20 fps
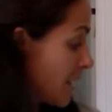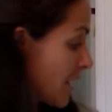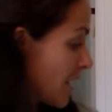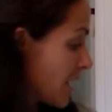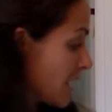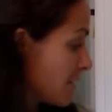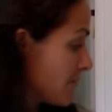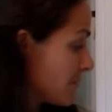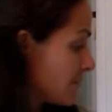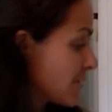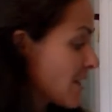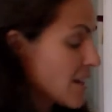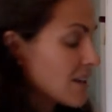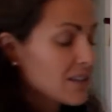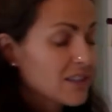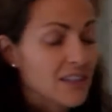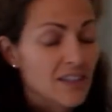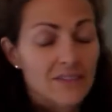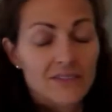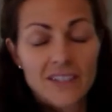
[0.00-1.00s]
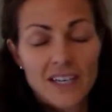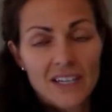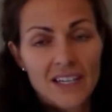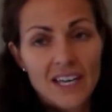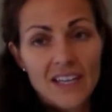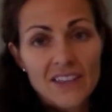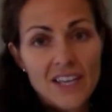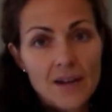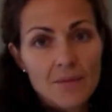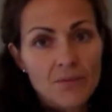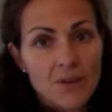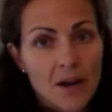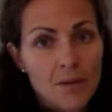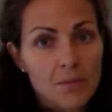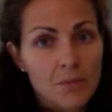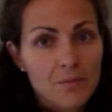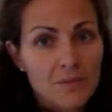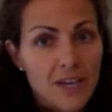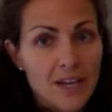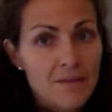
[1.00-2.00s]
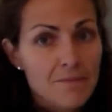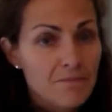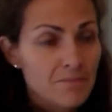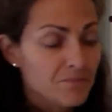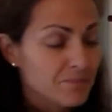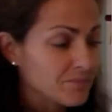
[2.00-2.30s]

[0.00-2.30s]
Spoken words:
I luckily have not had that problem yet.